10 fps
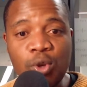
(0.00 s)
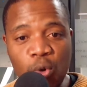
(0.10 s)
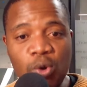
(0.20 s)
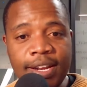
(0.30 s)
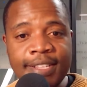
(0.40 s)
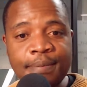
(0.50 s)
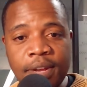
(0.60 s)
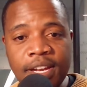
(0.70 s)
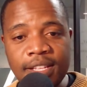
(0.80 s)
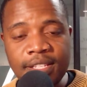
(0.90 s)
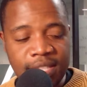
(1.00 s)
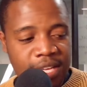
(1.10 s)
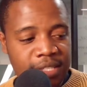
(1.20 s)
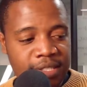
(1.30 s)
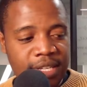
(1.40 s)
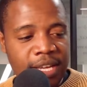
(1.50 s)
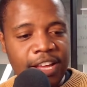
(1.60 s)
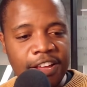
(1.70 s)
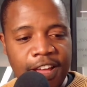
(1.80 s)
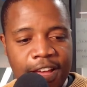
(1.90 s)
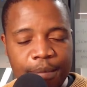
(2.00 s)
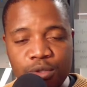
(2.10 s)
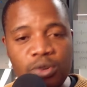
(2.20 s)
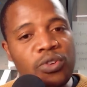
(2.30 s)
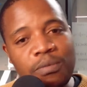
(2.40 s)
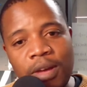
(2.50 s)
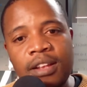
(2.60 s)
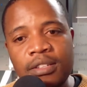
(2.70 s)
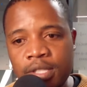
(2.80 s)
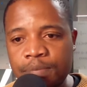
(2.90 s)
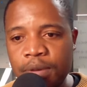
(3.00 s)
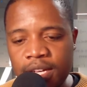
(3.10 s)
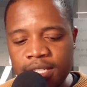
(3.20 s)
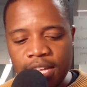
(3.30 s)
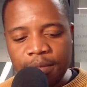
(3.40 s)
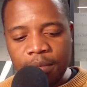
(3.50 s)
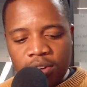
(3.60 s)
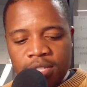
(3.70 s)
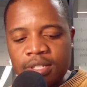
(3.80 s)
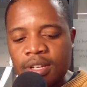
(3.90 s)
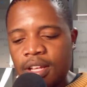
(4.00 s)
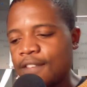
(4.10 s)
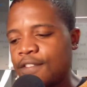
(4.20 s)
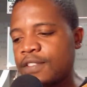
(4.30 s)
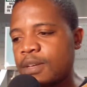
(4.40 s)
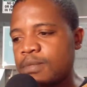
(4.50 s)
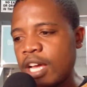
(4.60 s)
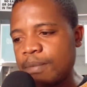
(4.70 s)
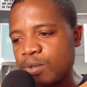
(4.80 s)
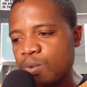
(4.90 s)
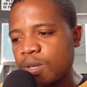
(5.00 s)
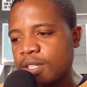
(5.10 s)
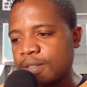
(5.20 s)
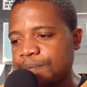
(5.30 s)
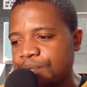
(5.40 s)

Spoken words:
good at explaining these things. So you might better check him out if you have some time as well.